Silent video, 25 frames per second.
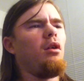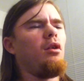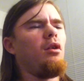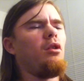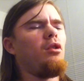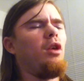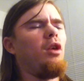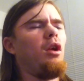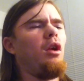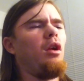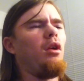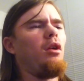
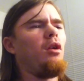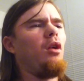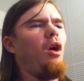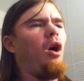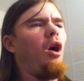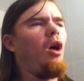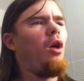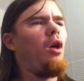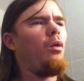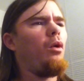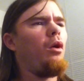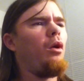Shane
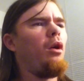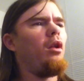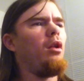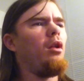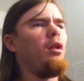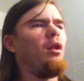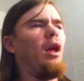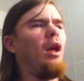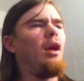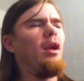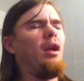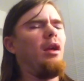
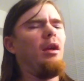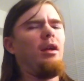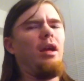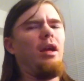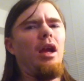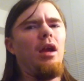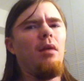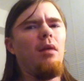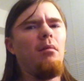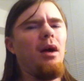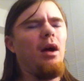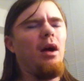Carwin, like he
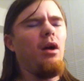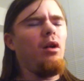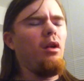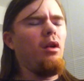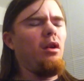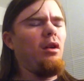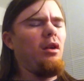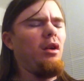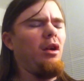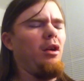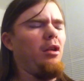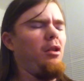came out
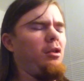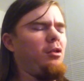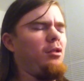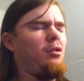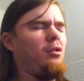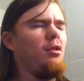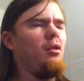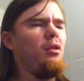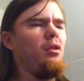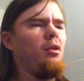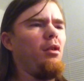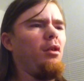
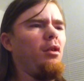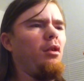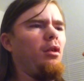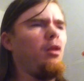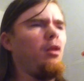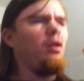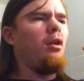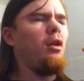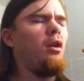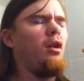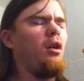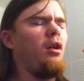against
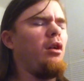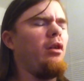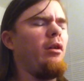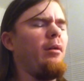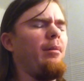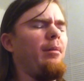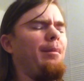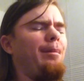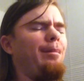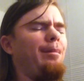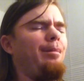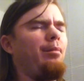
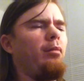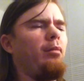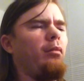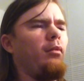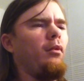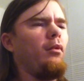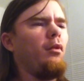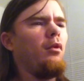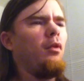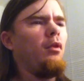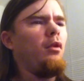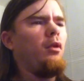Cain
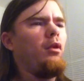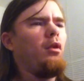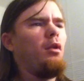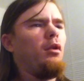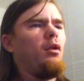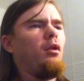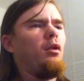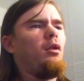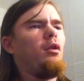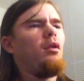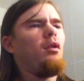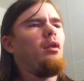
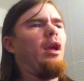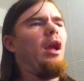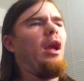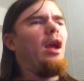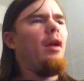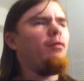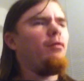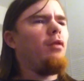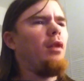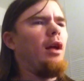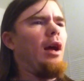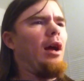
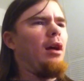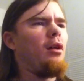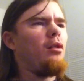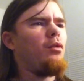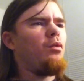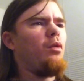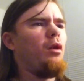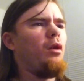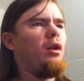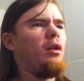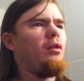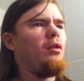
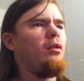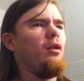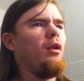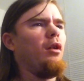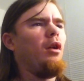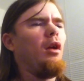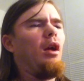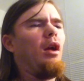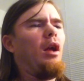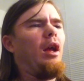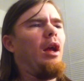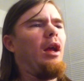Velasquez,
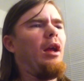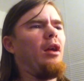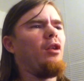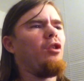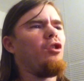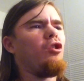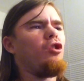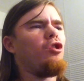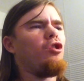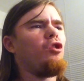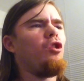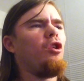
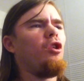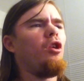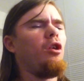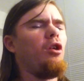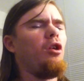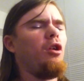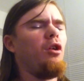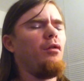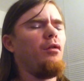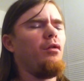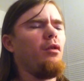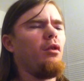and should
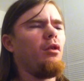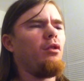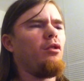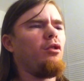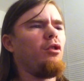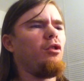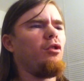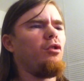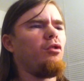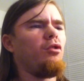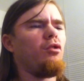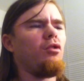have
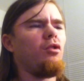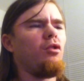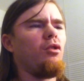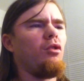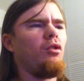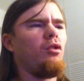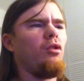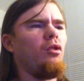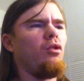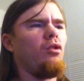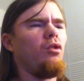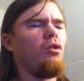just
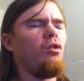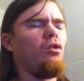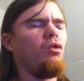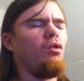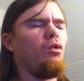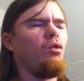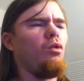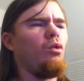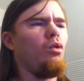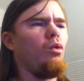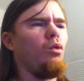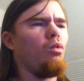
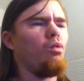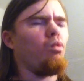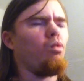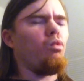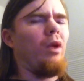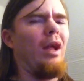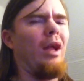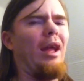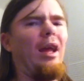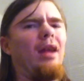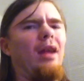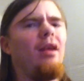
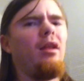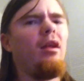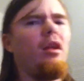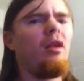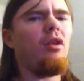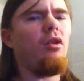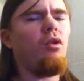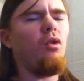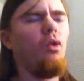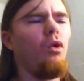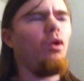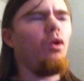ran
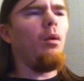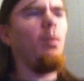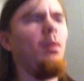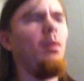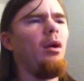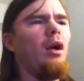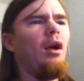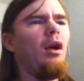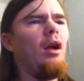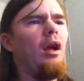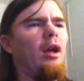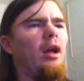into
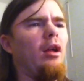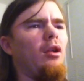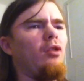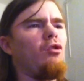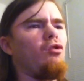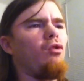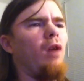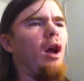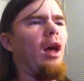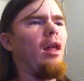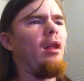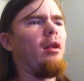him and
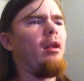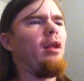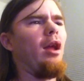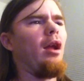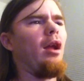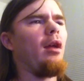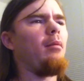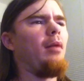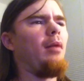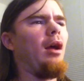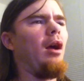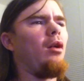tried to
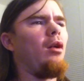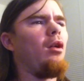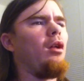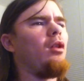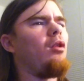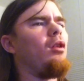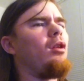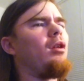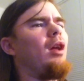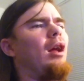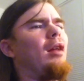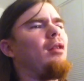take him down.
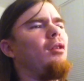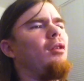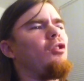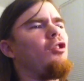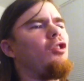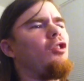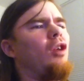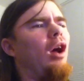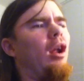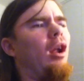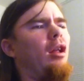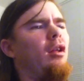It looked like the
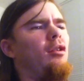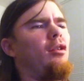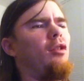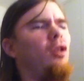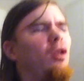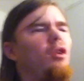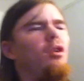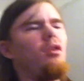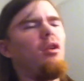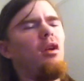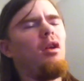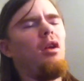shot
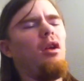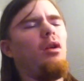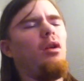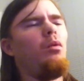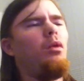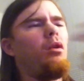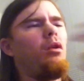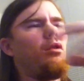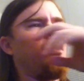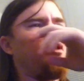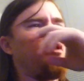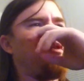he
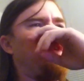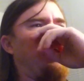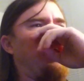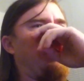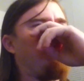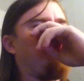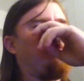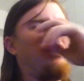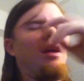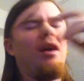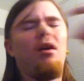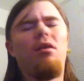went to
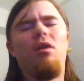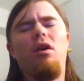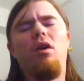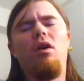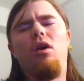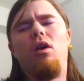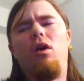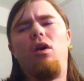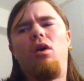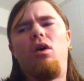take him down,